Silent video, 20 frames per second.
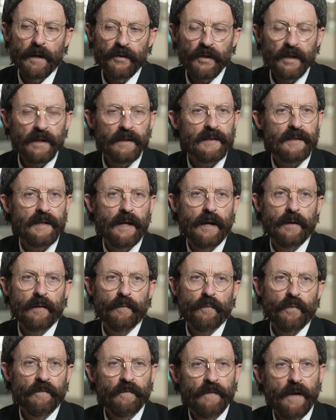think it's had a
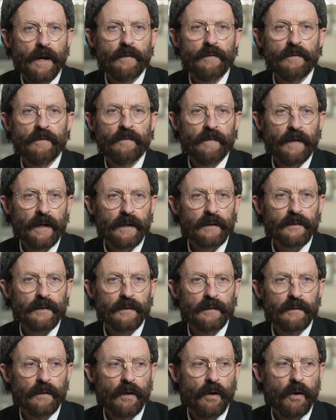profound effect
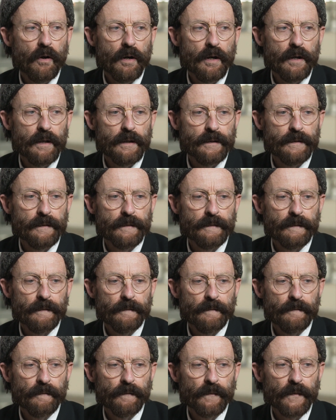on
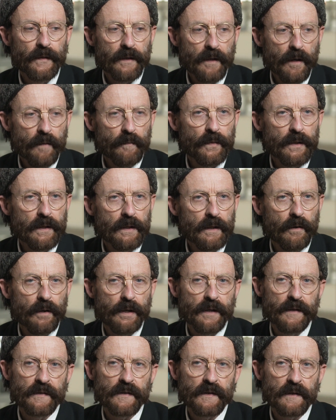the company,
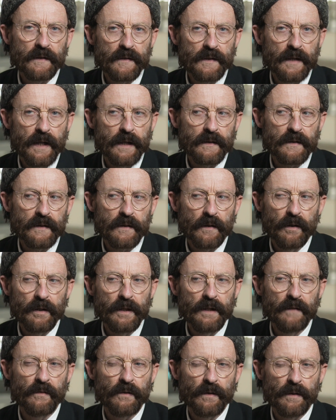on its success,
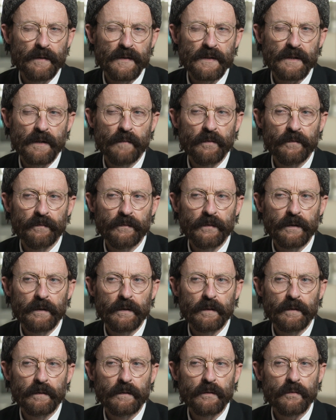even on some of
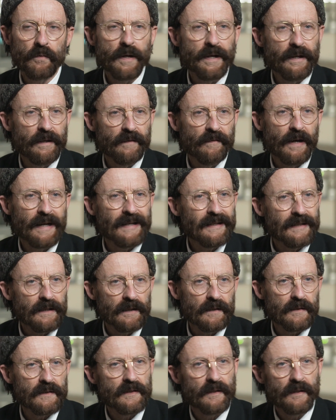the creative
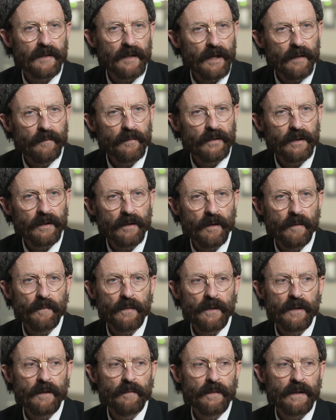ideas that came in the
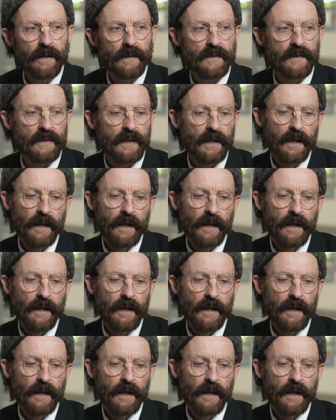company, because